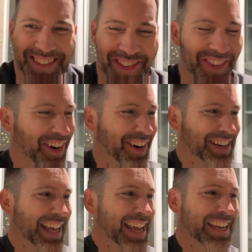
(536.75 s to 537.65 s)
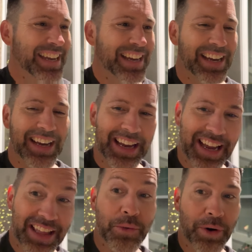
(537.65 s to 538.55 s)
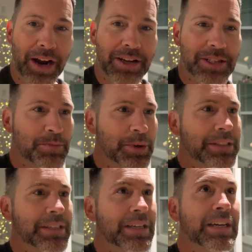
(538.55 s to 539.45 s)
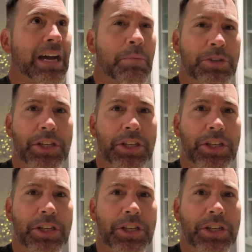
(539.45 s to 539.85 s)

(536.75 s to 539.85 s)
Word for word: for our day and the warehouse. But I'm gonna check